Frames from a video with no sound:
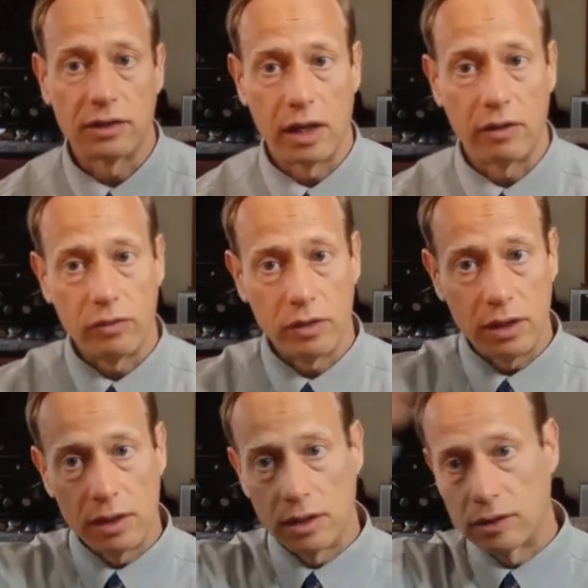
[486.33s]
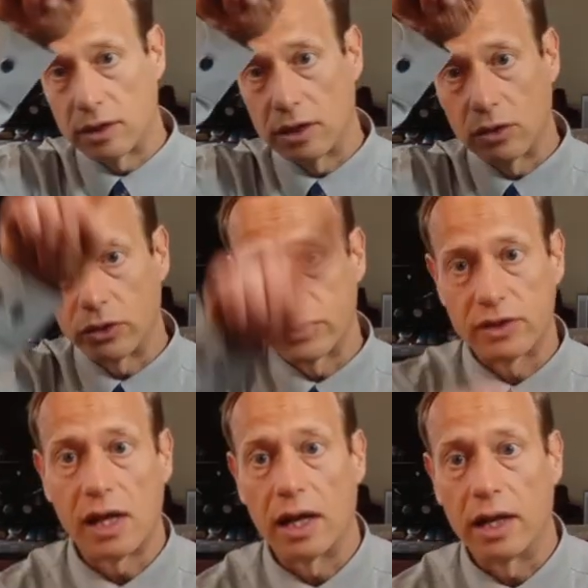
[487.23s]
Every single
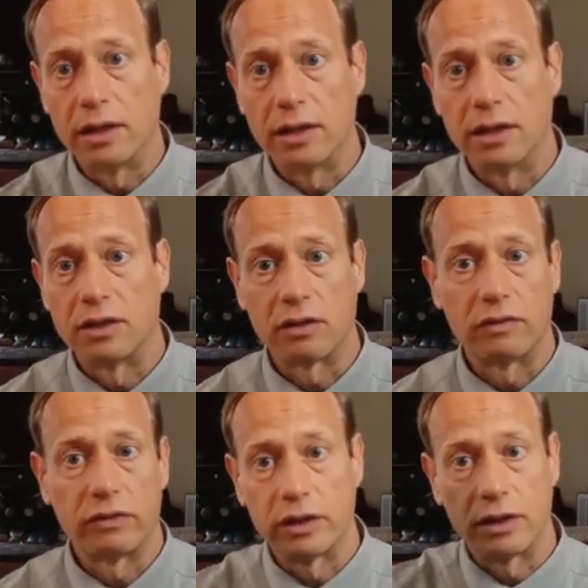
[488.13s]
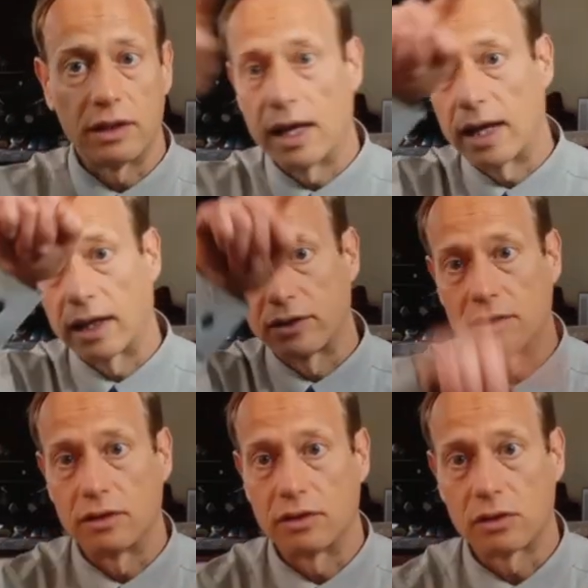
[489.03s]
side is of length x
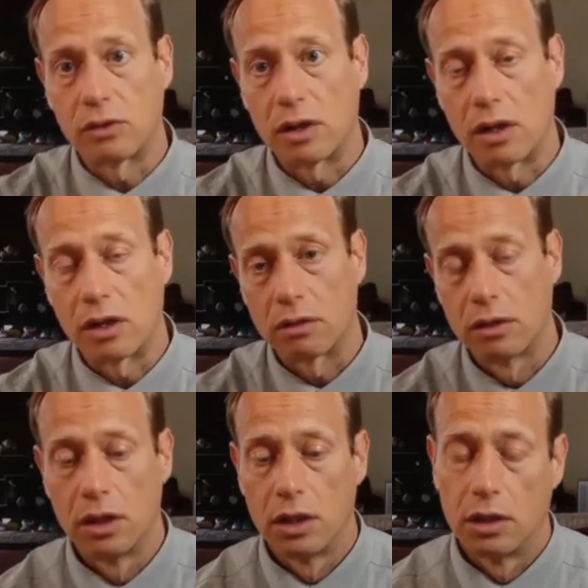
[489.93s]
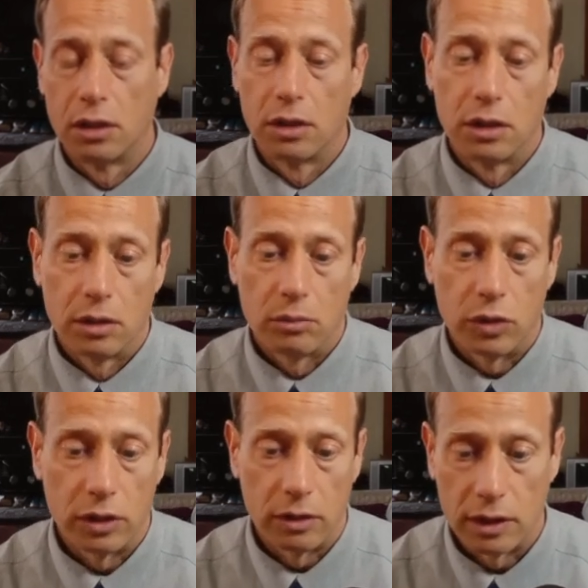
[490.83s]
in a square.
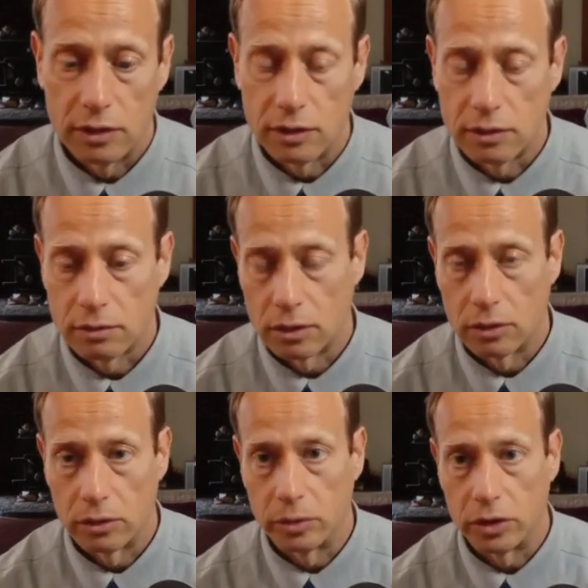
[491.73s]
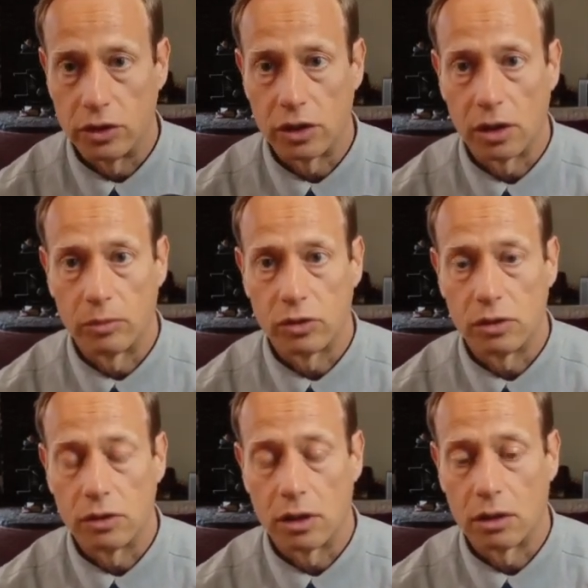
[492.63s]
But that's a little bit of geometry
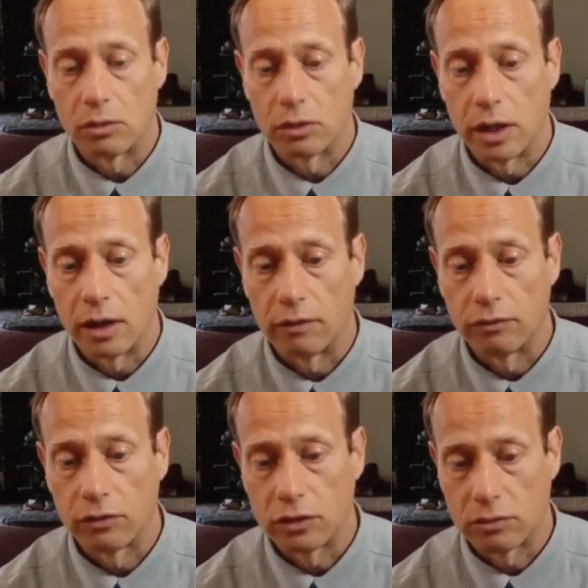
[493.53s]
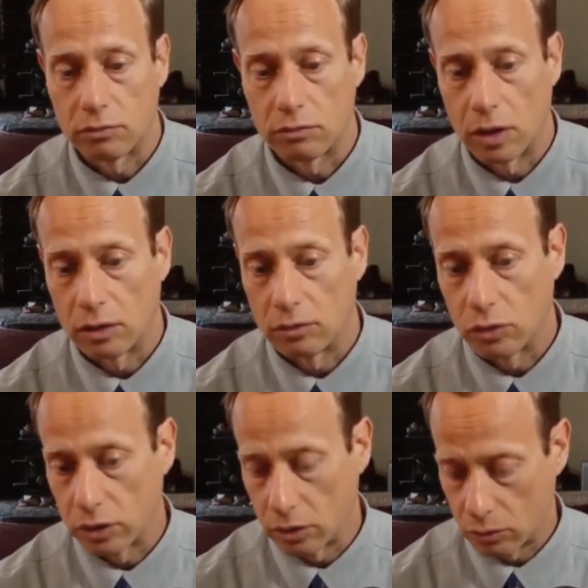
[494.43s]
that I
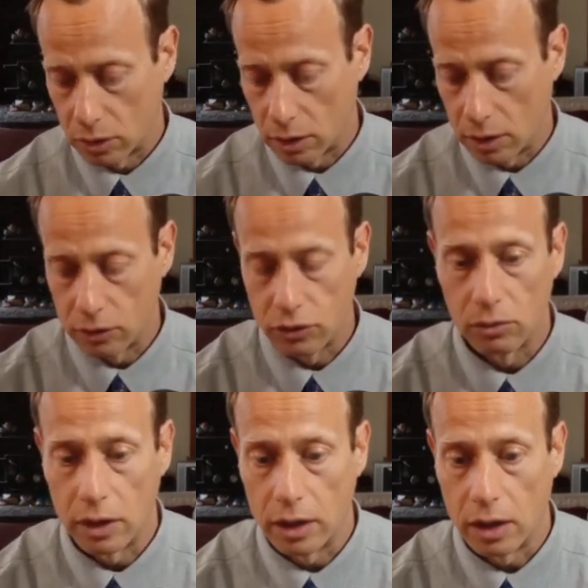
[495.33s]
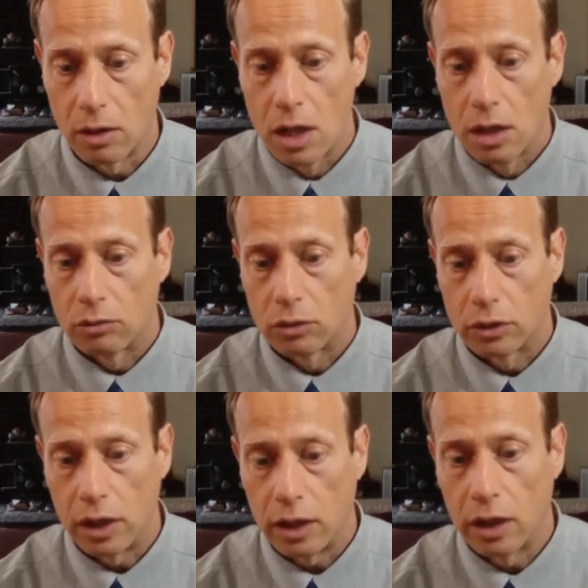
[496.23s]
really don't want to get into right now. We'll
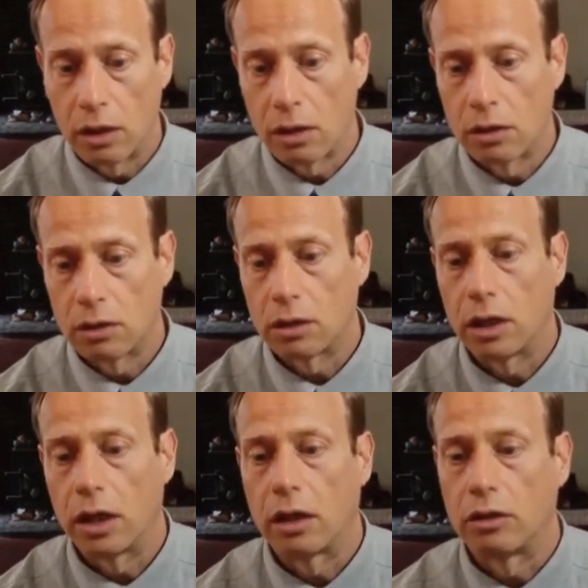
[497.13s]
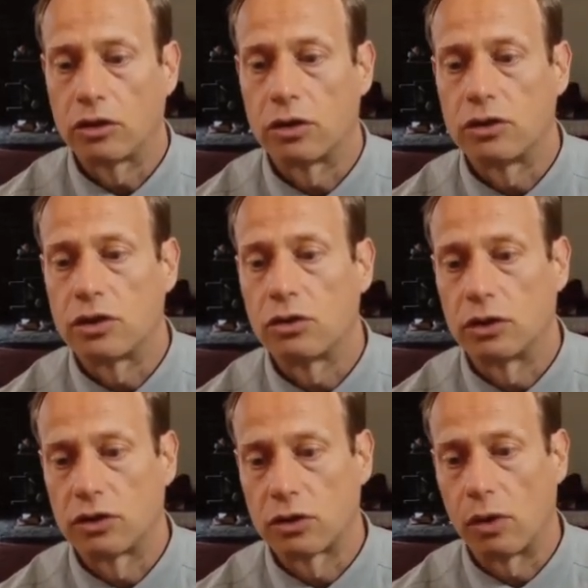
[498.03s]
hit enter, and it turns into a
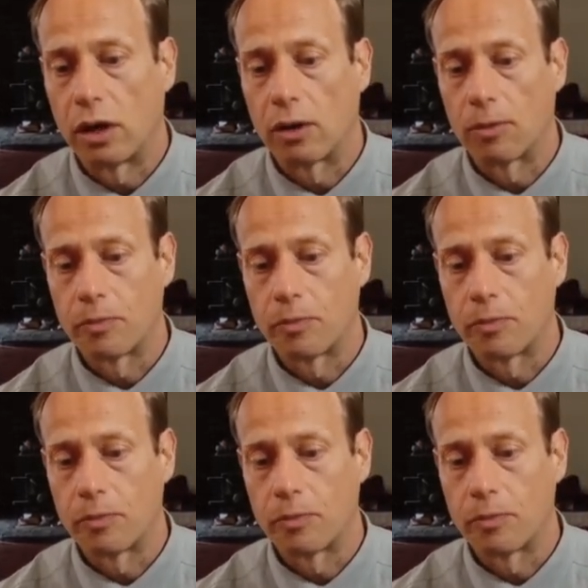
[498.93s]
square.